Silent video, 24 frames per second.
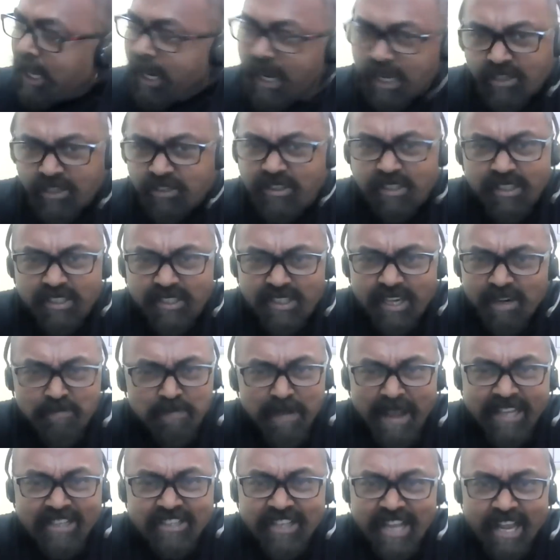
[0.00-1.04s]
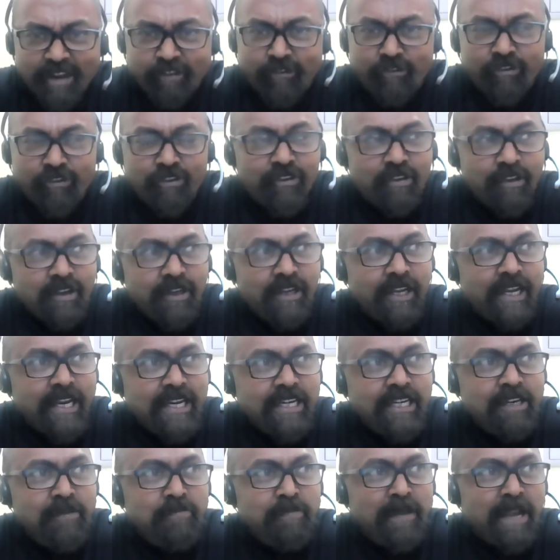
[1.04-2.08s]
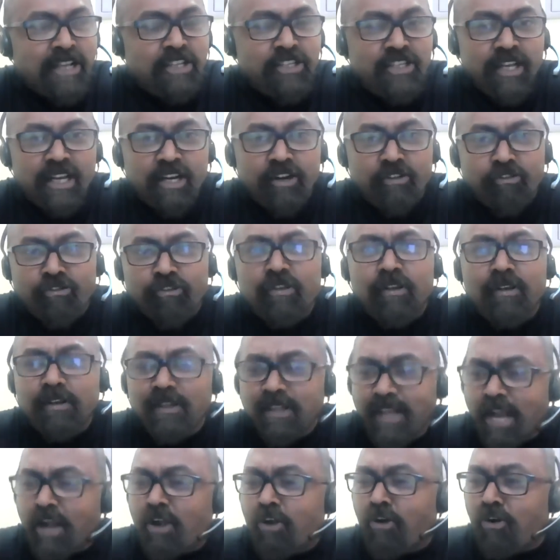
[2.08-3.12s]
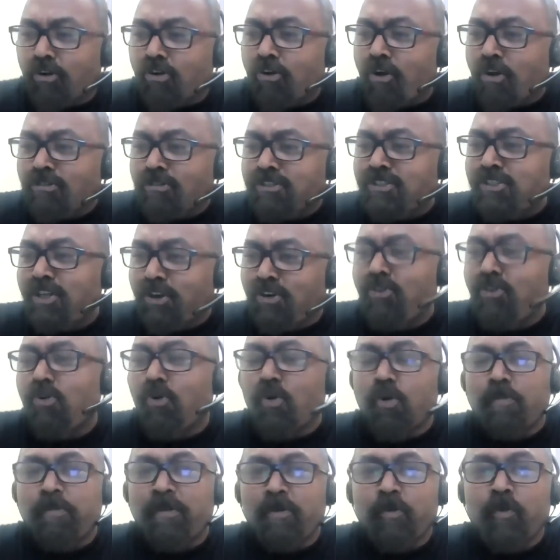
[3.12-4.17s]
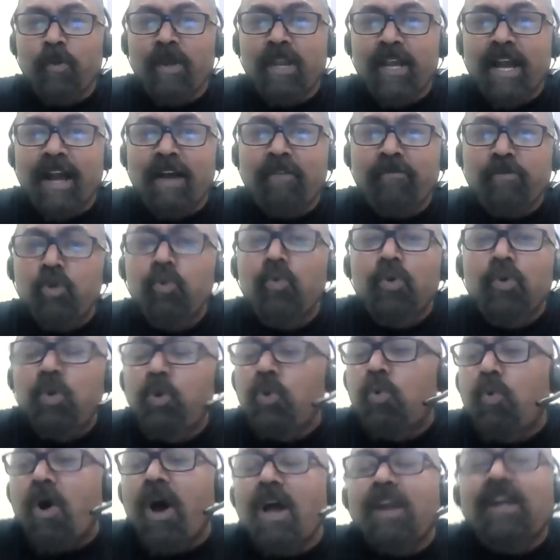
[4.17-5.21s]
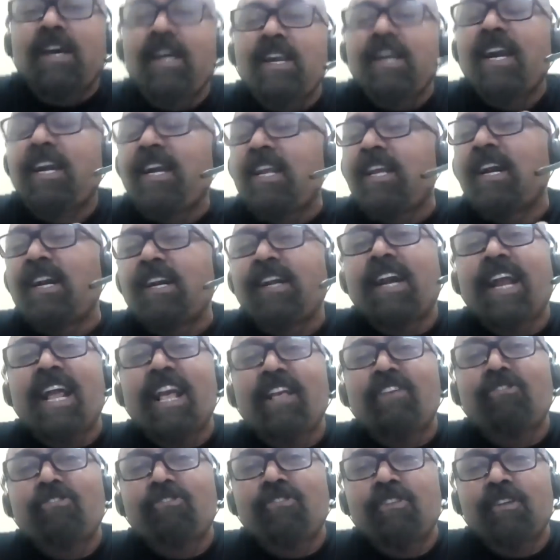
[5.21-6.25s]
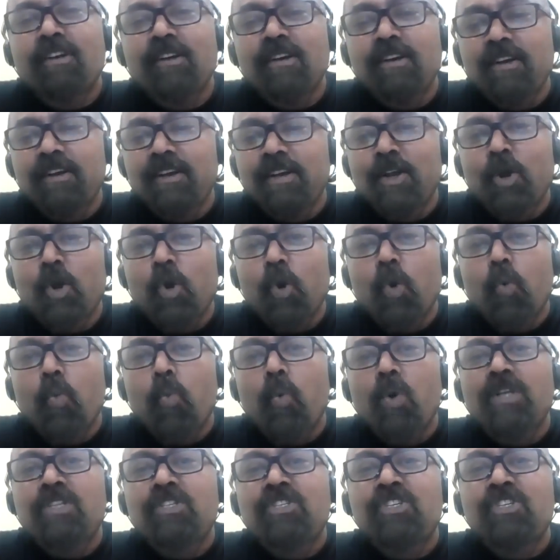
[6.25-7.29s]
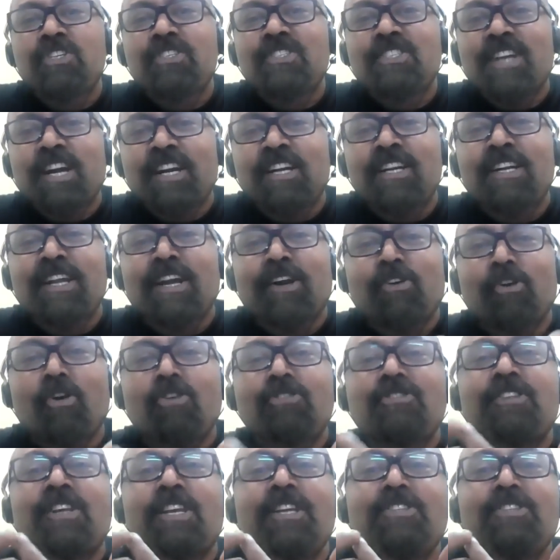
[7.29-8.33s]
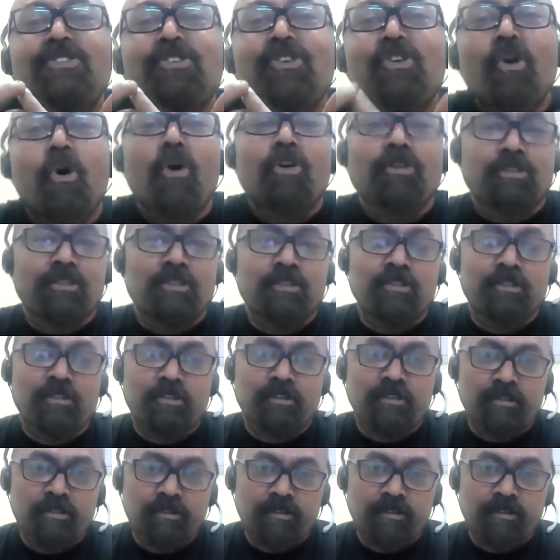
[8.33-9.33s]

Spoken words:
It didn't make sense. It didn't make sense. Across the globe, we have you are creating a test which is conducted across 3 slots,